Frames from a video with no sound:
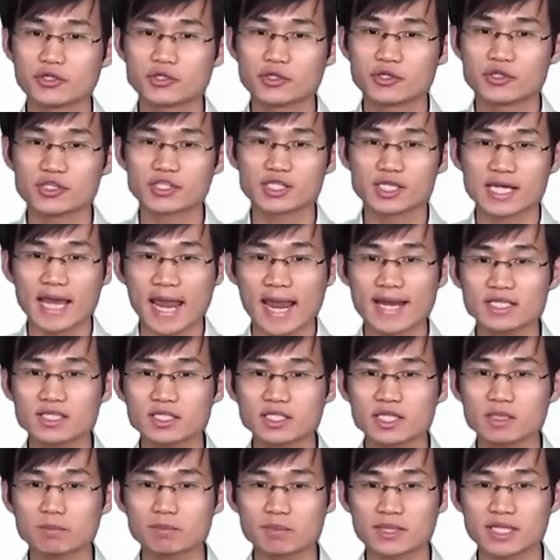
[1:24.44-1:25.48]
use
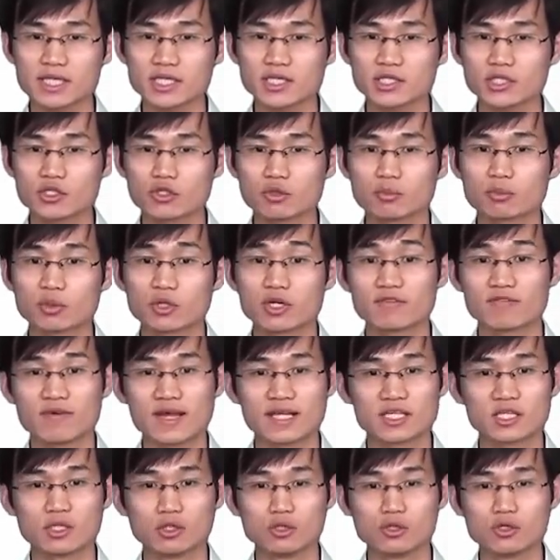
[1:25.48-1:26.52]
STP to
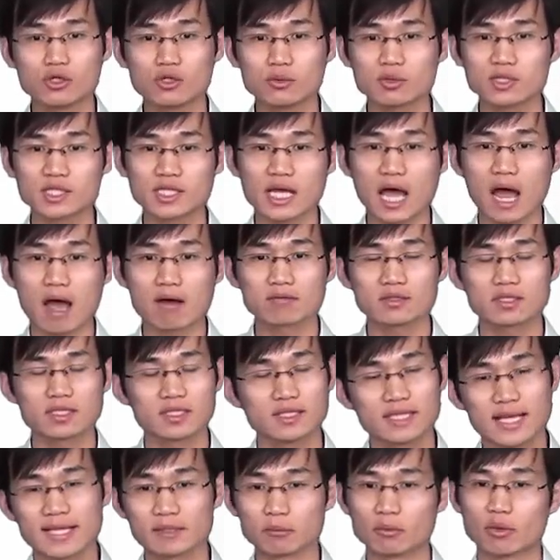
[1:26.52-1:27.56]
prevent loops on the
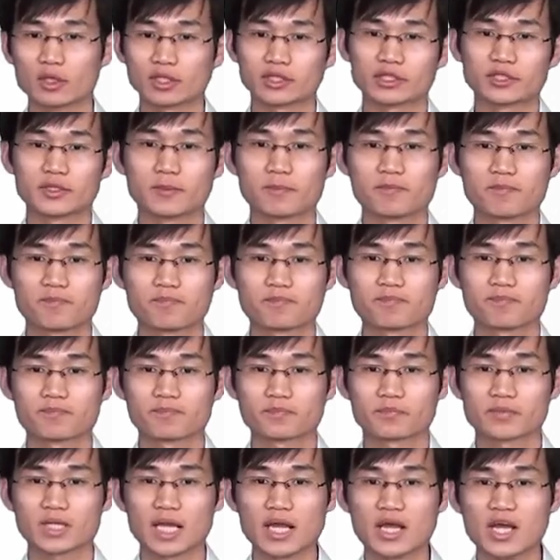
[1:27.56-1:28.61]
network.
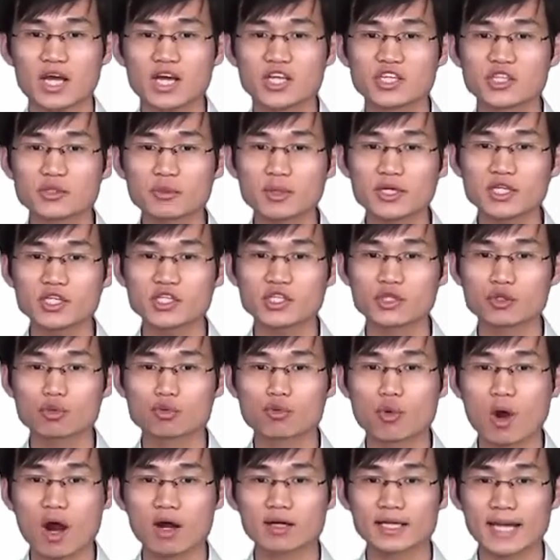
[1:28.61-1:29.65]
Switches
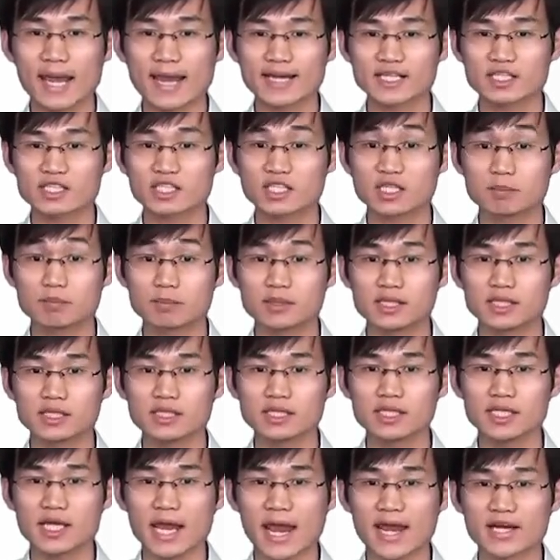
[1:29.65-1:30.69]
run
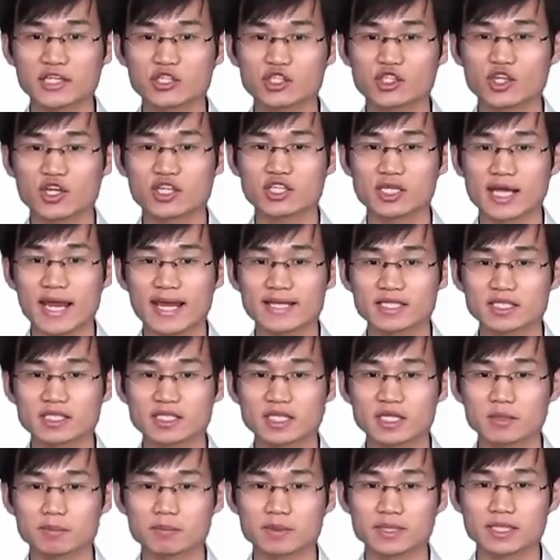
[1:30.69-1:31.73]
STP, exchange
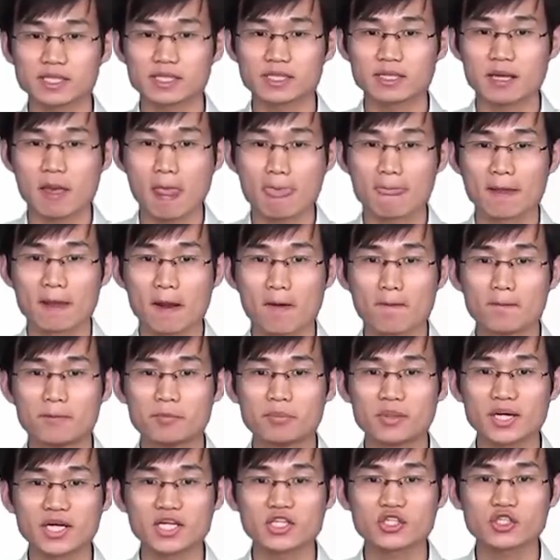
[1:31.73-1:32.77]
STP,
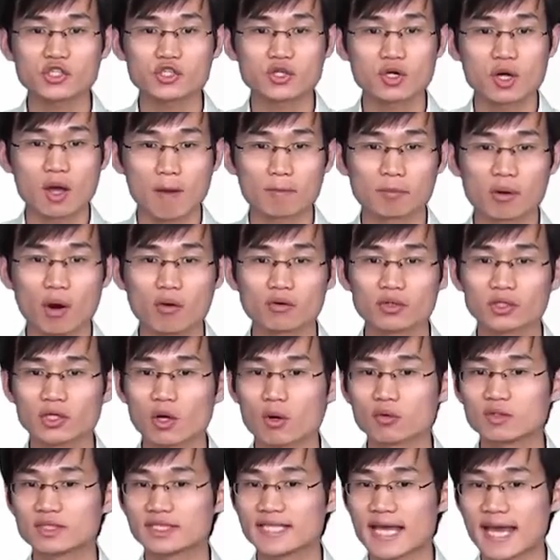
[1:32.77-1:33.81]
bridge
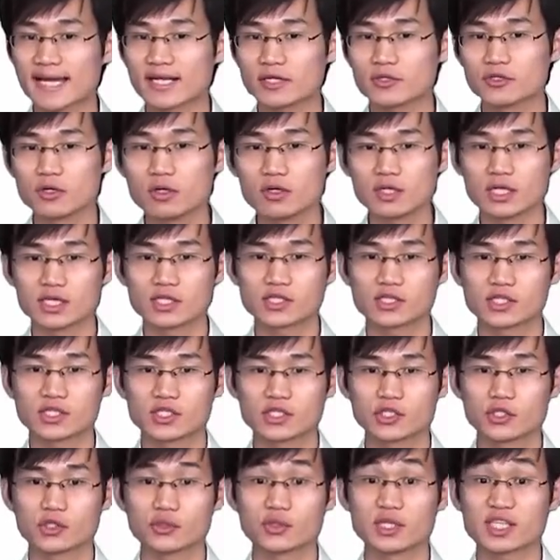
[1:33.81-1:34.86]
protocol data units
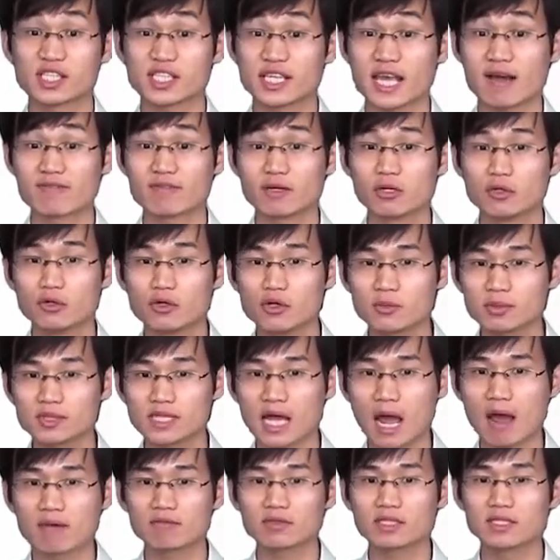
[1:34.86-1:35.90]
to discover loops
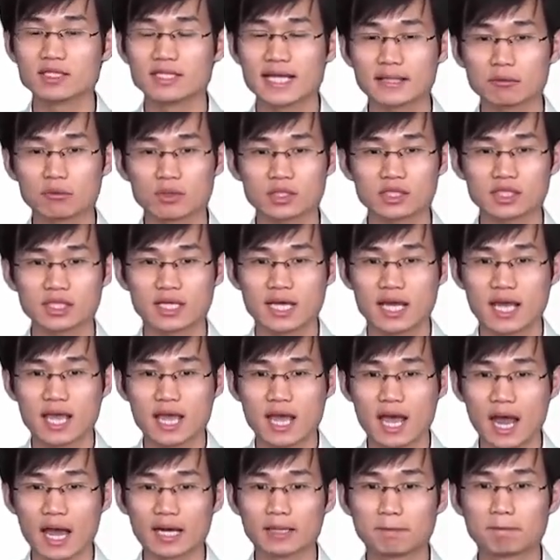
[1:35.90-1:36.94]
on the network,
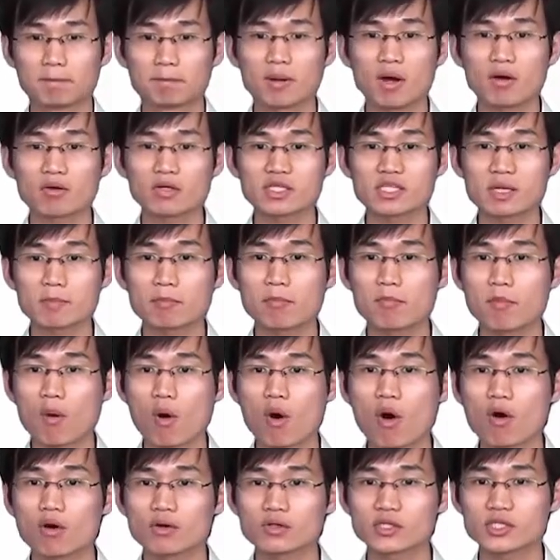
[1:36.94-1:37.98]
and block some
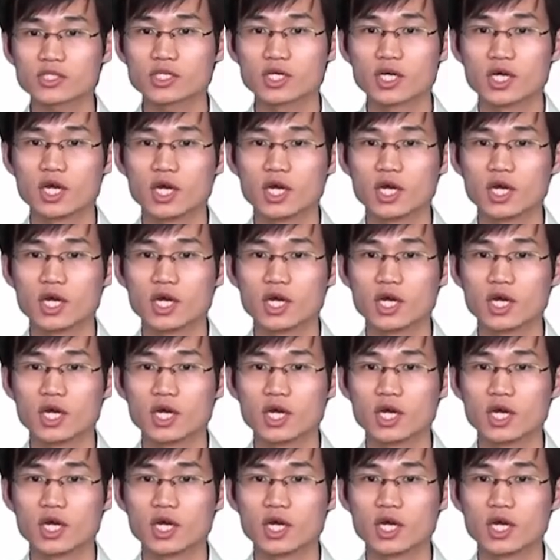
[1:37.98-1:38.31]
ports